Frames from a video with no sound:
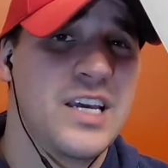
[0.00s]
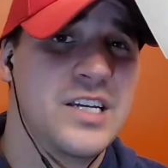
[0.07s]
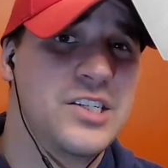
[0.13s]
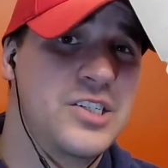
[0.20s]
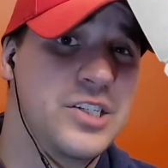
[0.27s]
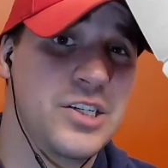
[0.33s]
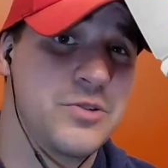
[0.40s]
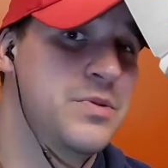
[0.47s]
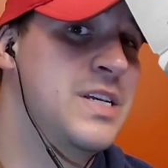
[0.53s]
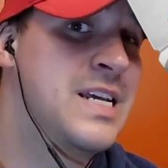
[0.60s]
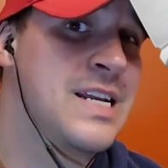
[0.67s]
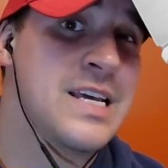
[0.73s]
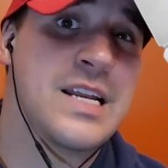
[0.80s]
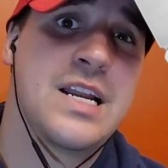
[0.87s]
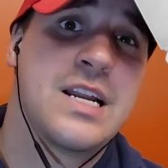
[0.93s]
Do you need
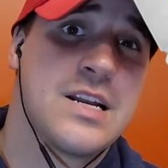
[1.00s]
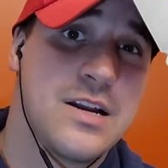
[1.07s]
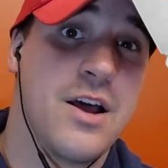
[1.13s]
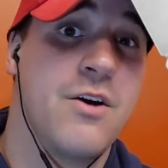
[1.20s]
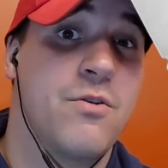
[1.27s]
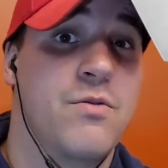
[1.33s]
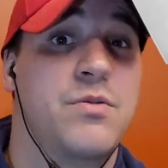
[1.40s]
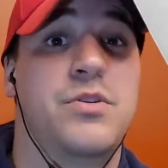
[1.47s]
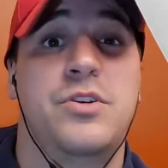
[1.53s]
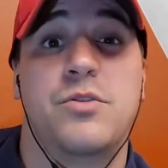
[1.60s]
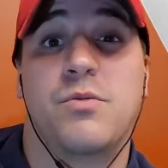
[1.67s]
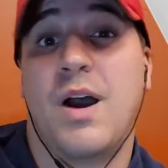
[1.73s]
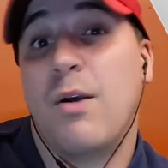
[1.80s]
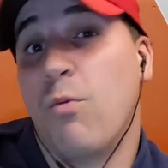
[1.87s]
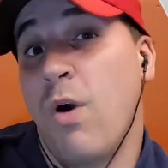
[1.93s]
it? No. Do
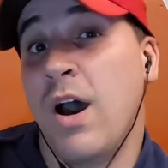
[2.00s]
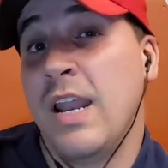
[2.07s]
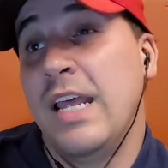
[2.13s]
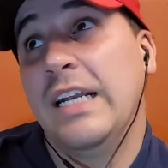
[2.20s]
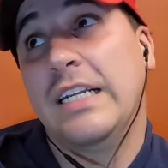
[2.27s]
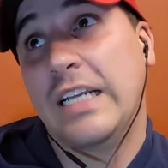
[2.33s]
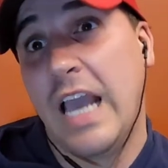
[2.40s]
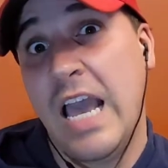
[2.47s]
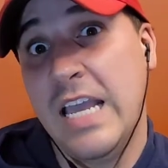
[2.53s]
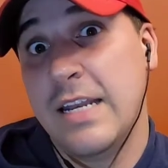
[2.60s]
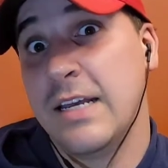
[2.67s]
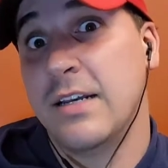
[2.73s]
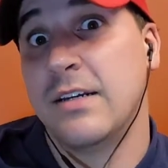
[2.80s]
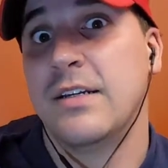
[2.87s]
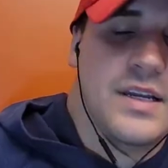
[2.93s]
I want it?
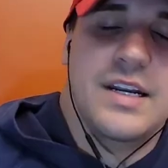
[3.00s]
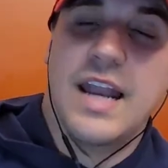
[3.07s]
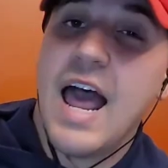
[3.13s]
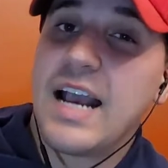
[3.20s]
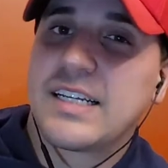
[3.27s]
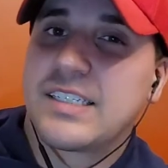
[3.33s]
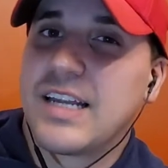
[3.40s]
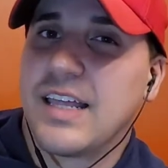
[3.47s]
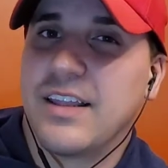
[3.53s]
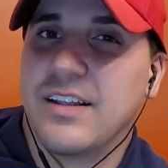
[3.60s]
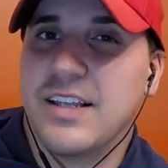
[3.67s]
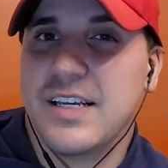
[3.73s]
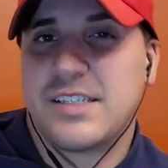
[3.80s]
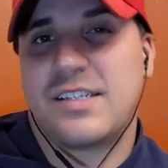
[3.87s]
Kinda. Next on the list